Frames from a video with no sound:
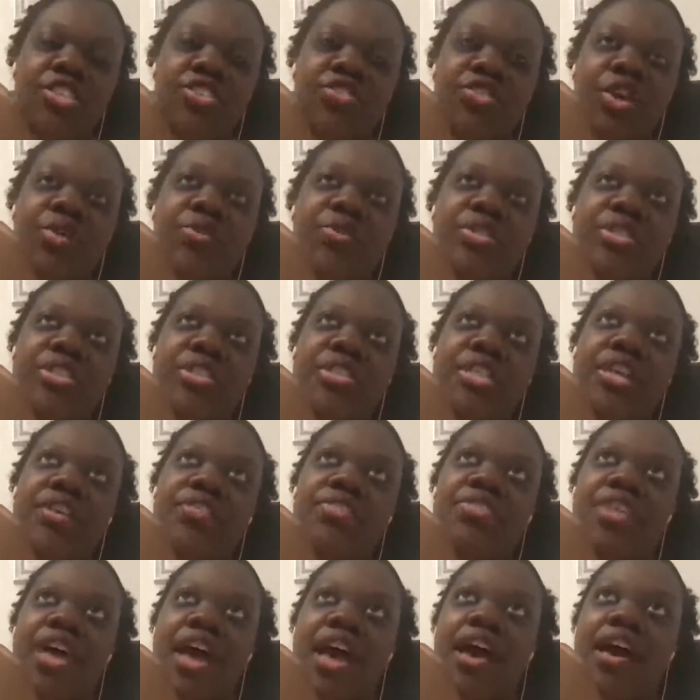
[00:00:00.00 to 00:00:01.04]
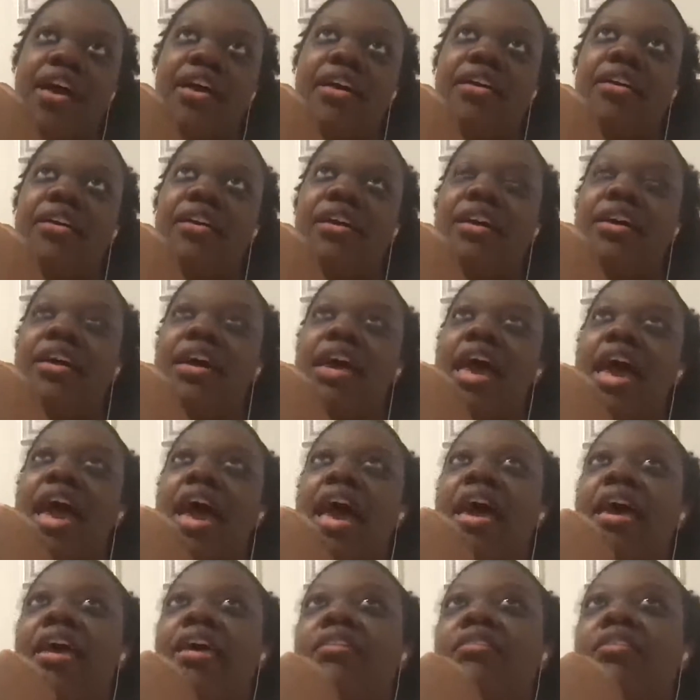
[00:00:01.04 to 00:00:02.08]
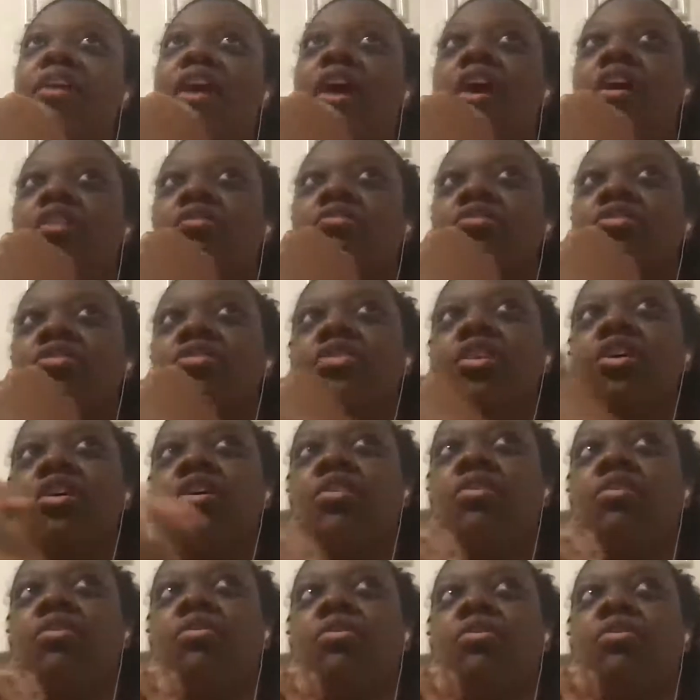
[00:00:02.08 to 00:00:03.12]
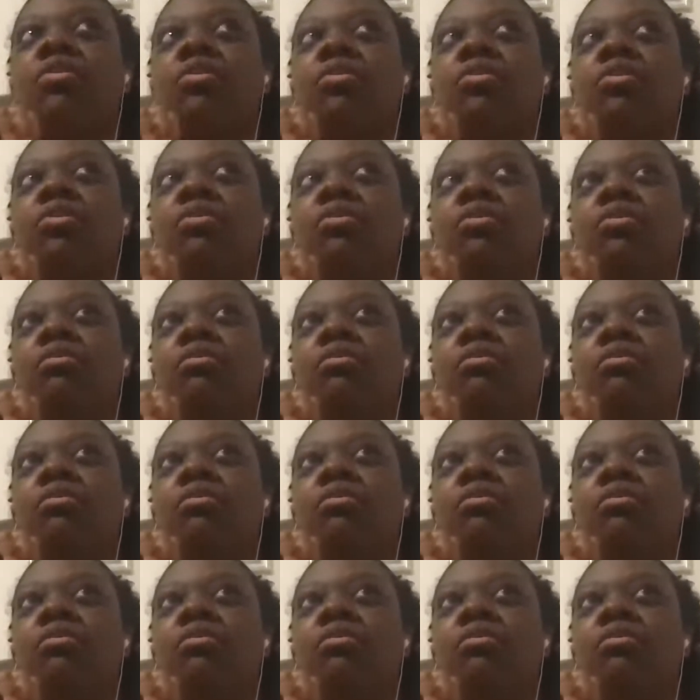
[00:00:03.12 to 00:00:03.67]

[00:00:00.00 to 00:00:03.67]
So I will say that. And also,